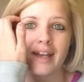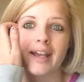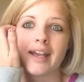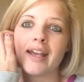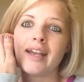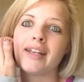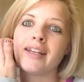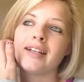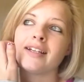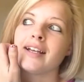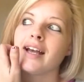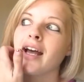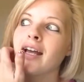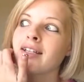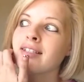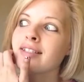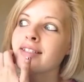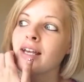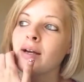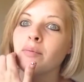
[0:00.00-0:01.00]
And
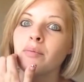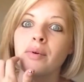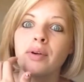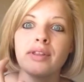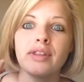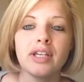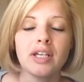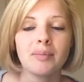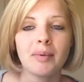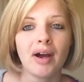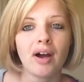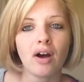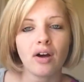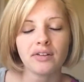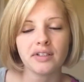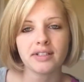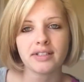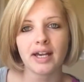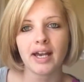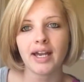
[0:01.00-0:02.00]
it's something we think about
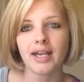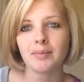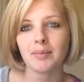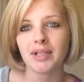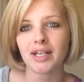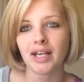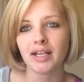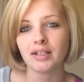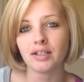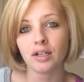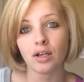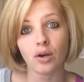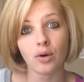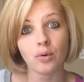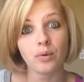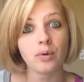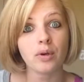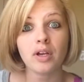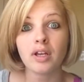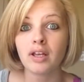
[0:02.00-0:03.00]
all the time, and I
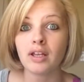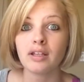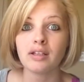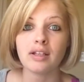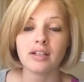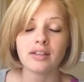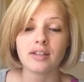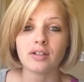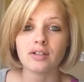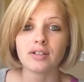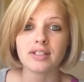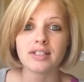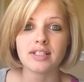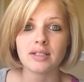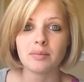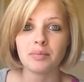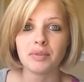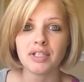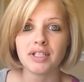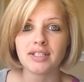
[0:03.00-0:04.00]
know that there's
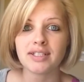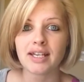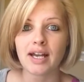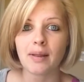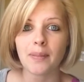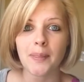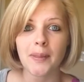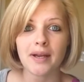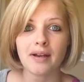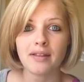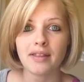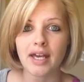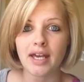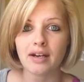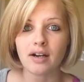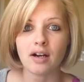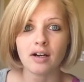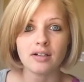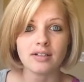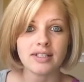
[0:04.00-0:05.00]
siblings out there
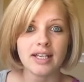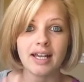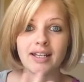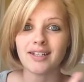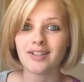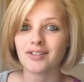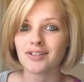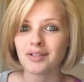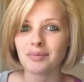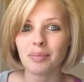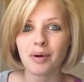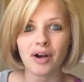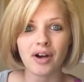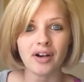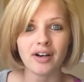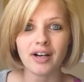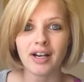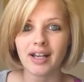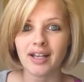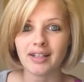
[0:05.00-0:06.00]
that are 10 years
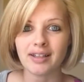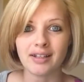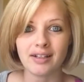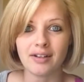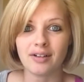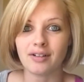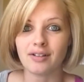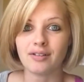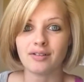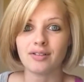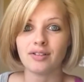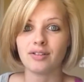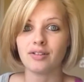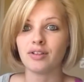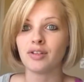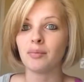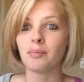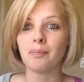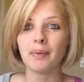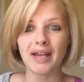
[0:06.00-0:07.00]
apart and they're
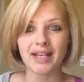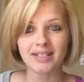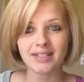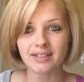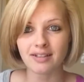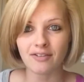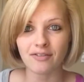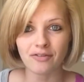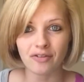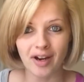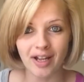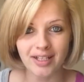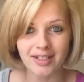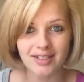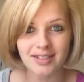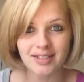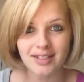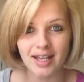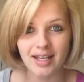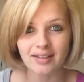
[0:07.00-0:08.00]
the best of
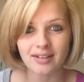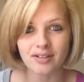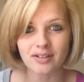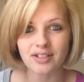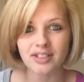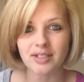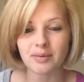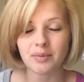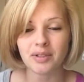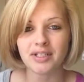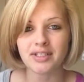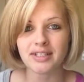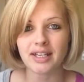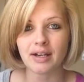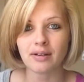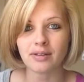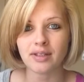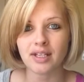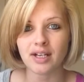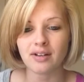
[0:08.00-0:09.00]
friends, and there's siblings
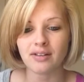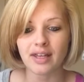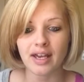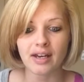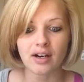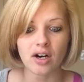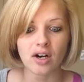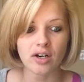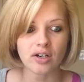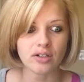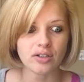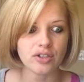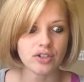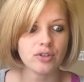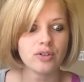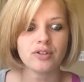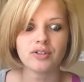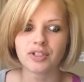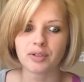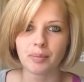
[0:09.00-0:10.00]
out there that are
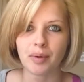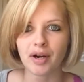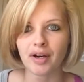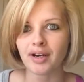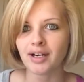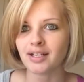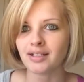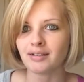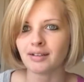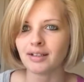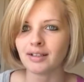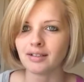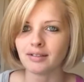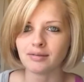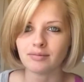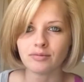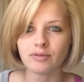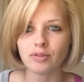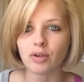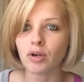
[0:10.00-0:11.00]
2 years apart and
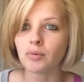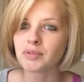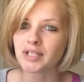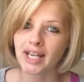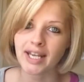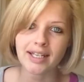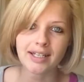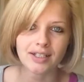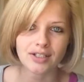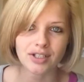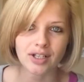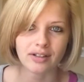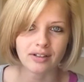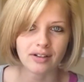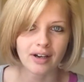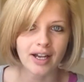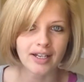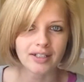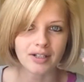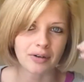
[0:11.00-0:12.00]
they grow up to hate each
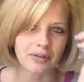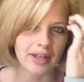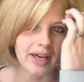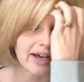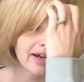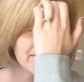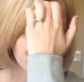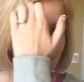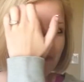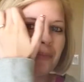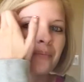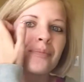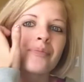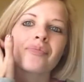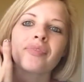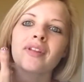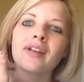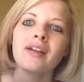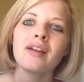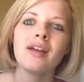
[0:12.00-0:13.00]
other. I know that.
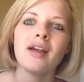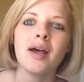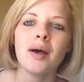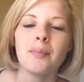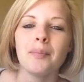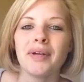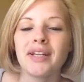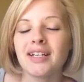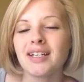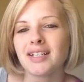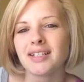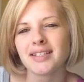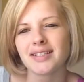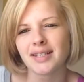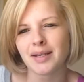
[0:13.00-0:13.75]
But it is